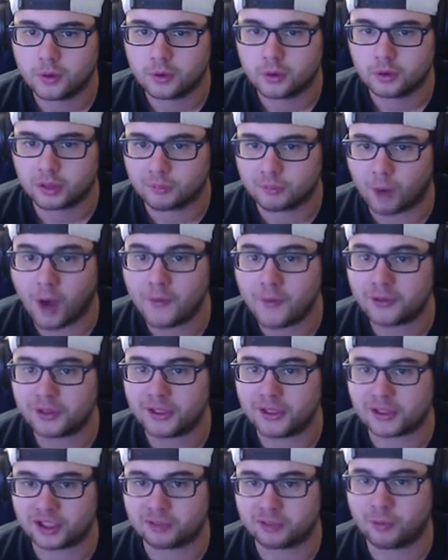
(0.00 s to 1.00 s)
So I'm obviously a
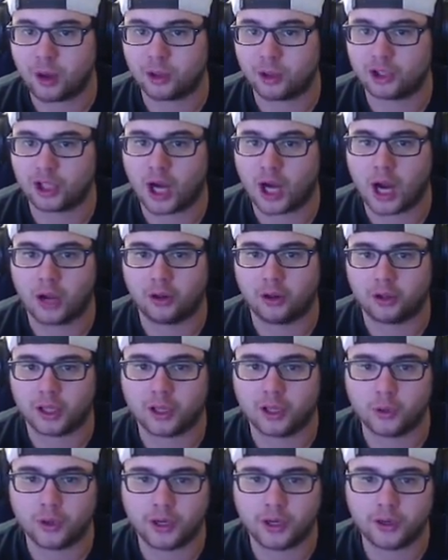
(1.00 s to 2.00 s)
small child. Can I go
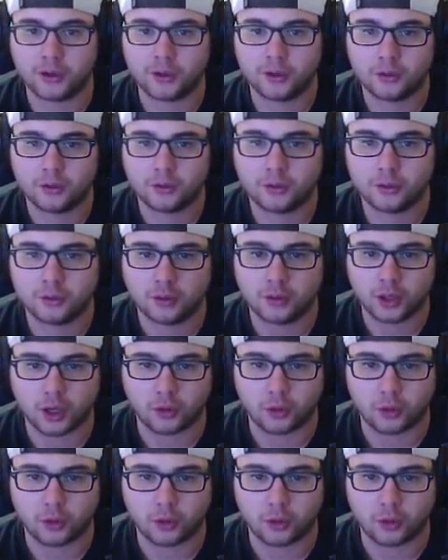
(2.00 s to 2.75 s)
in here? No.